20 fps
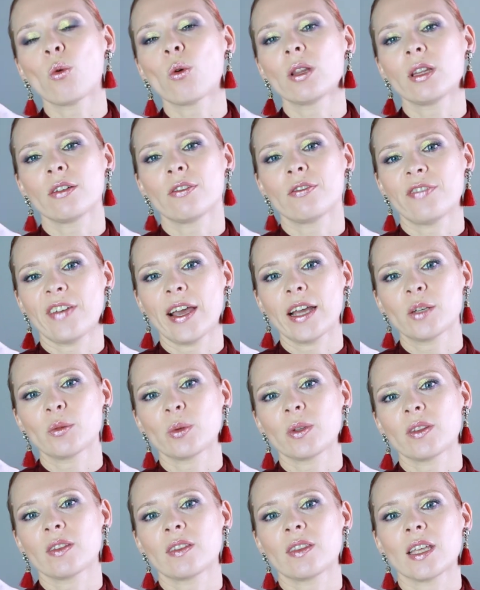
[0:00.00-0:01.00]
oil effect
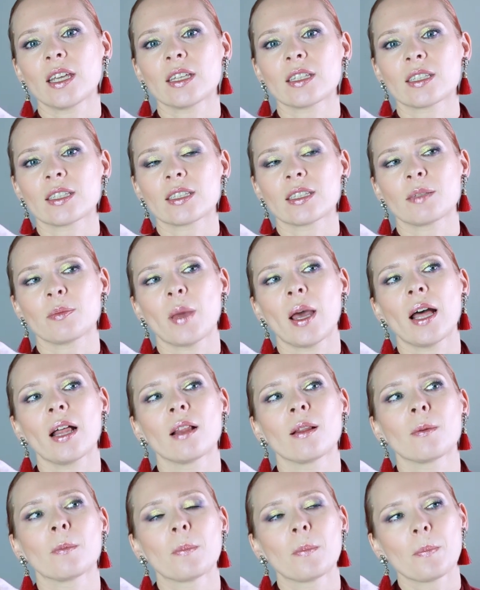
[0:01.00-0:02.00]
when things
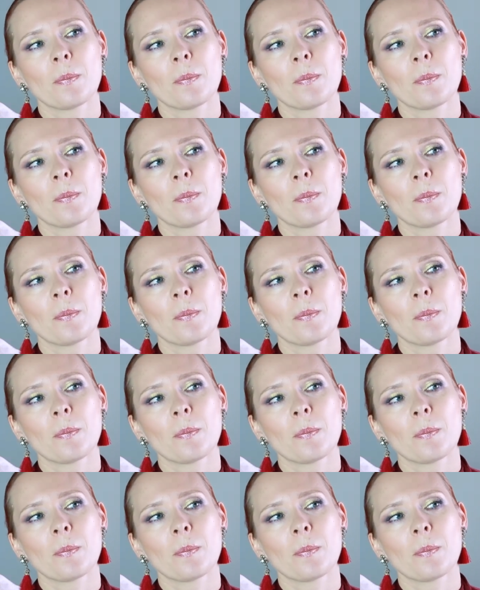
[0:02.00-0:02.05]
smell